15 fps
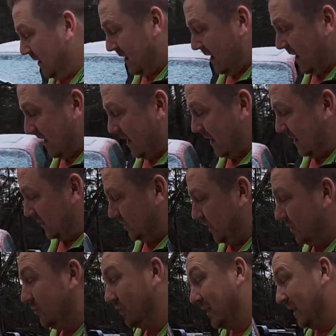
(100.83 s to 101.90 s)
and she
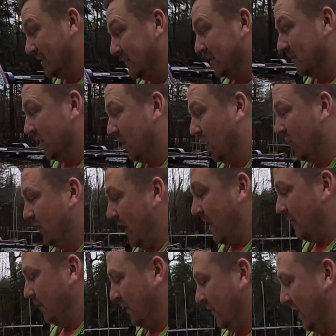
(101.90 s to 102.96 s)
had 2 kids in the car.
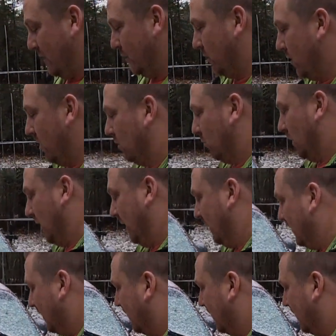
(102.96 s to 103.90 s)
Thankfully, they were all right.